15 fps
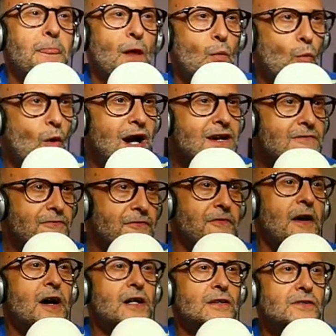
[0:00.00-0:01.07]
WAV
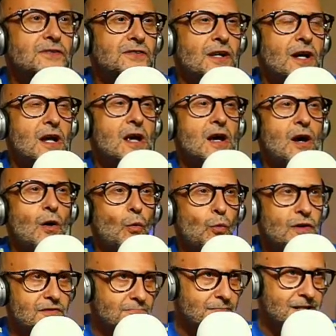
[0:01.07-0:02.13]
files
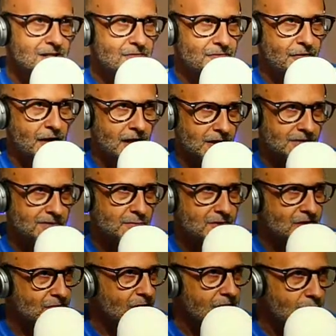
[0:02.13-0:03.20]
with MIDI files, which
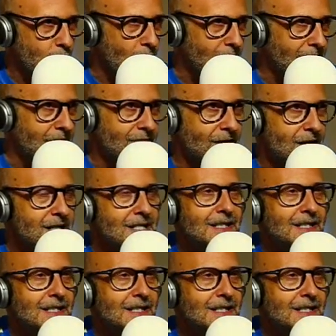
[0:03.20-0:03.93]
is really quite clever.